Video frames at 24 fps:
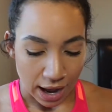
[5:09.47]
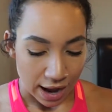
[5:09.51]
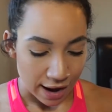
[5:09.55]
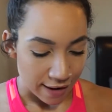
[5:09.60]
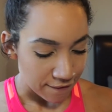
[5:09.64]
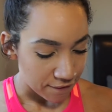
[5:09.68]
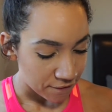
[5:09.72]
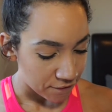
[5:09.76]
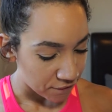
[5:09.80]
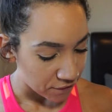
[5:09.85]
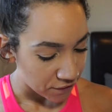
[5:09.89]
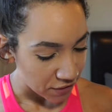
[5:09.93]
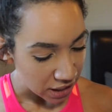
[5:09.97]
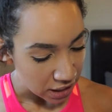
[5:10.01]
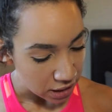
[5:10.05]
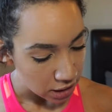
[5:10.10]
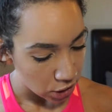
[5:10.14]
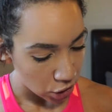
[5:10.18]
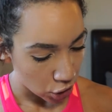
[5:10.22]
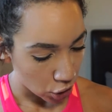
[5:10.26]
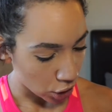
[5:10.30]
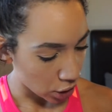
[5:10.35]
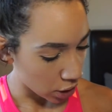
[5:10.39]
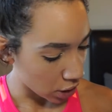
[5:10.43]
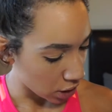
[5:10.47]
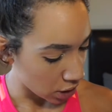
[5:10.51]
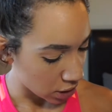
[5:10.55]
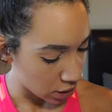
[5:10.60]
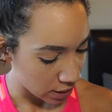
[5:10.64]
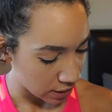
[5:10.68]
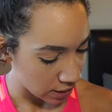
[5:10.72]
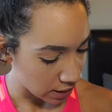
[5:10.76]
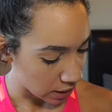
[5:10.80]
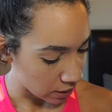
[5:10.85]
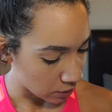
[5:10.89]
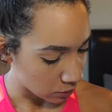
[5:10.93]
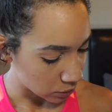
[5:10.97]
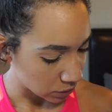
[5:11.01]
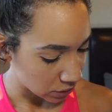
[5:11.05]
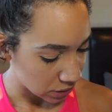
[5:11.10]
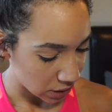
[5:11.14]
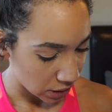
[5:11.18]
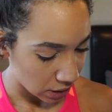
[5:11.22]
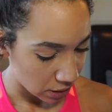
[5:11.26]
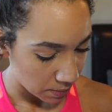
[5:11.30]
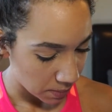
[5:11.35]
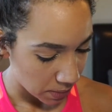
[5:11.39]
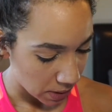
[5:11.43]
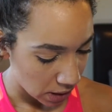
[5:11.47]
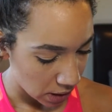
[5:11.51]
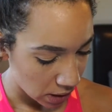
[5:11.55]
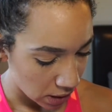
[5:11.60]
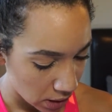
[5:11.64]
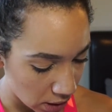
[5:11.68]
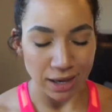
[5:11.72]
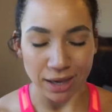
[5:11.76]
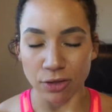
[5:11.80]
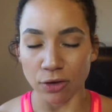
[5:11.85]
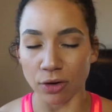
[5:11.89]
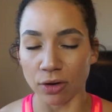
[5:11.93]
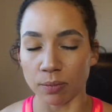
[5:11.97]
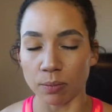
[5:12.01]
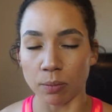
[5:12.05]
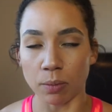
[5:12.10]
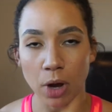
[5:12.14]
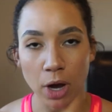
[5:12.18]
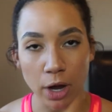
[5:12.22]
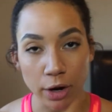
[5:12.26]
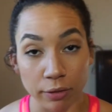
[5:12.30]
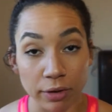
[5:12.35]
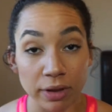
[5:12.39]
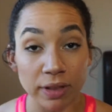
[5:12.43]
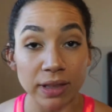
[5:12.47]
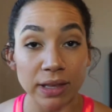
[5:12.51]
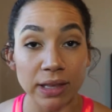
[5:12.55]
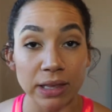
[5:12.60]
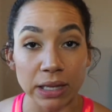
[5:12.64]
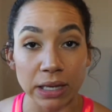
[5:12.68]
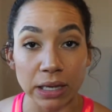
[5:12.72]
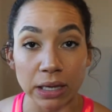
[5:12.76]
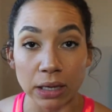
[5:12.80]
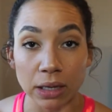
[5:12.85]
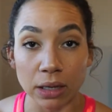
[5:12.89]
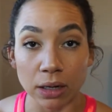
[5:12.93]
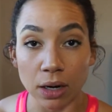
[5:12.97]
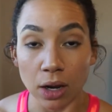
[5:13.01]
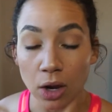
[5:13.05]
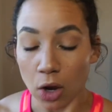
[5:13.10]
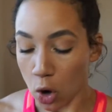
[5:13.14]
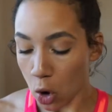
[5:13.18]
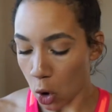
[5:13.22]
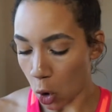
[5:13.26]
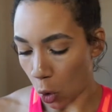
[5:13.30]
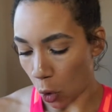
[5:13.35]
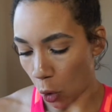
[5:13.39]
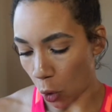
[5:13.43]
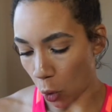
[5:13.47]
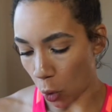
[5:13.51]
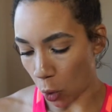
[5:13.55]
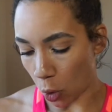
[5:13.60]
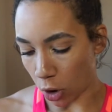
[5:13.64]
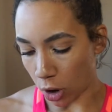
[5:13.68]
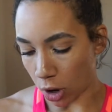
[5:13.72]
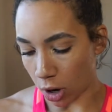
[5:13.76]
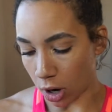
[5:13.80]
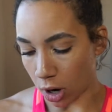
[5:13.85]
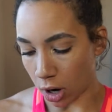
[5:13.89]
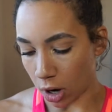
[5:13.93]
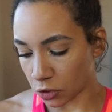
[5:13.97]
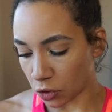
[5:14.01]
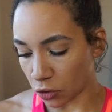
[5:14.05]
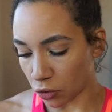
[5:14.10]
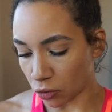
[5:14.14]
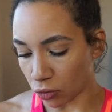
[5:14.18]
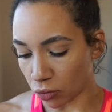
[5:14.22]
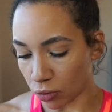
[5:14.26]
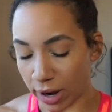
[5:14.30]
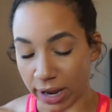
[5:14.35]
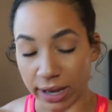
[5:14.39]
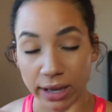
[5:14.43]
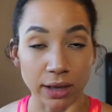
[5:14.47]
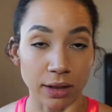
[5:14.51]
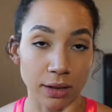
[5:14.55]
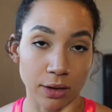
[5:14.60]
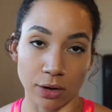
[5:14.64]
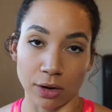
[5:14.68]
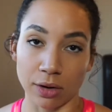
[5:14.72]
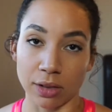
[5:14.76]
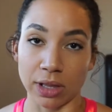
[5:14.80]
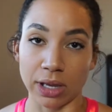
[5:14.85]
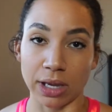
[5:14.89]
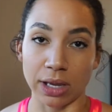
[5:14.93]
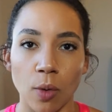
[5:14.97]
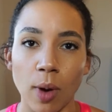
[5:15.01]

I figured that I was gonna be either moderately lean or regular lean.